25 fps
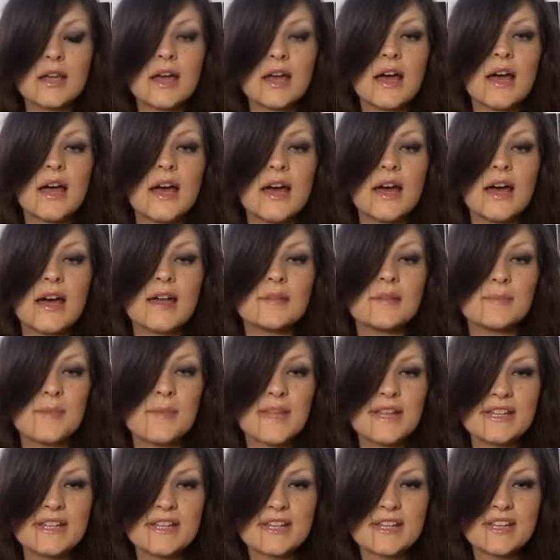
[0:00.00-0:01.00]
and
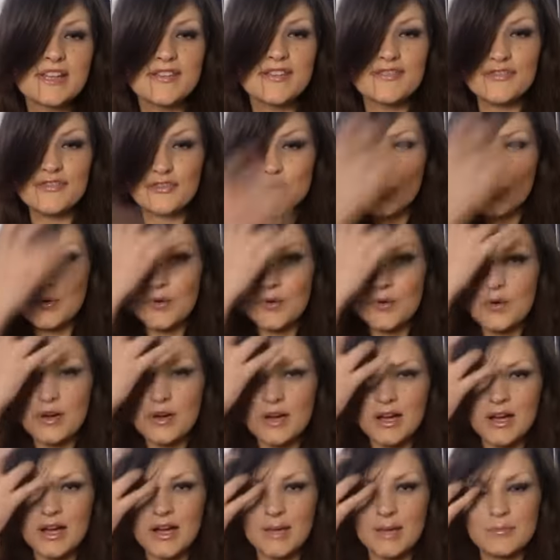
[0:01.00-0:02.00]
blending for
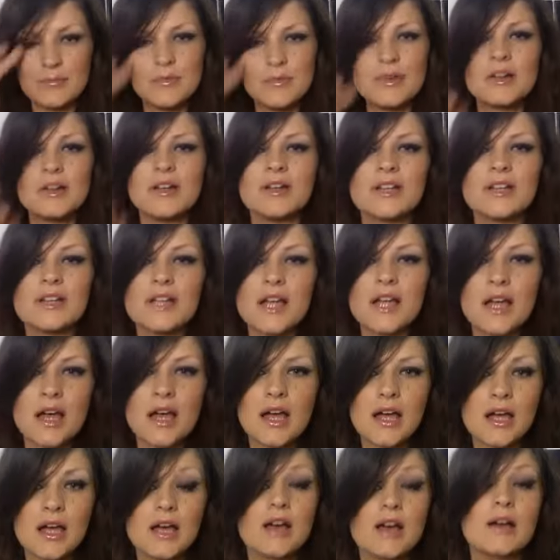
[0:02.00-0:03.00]
um,
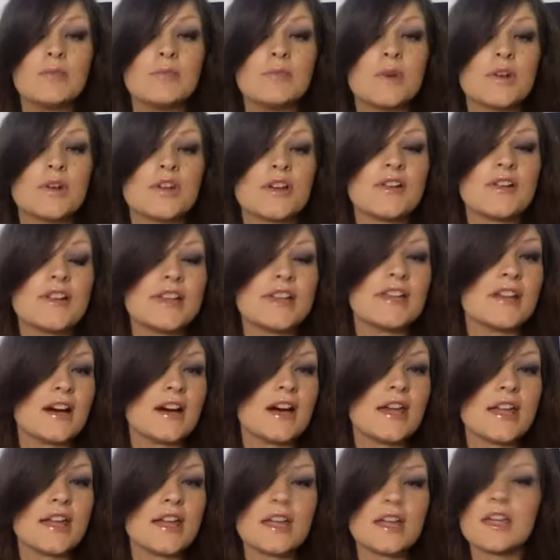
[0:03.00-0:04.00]
a monolid
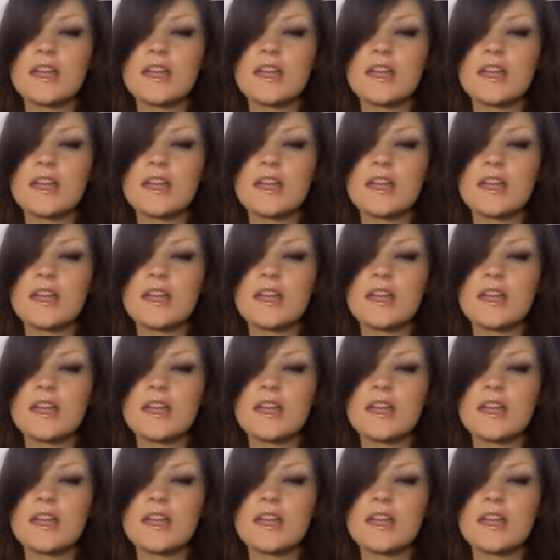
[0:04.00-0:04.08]
eye.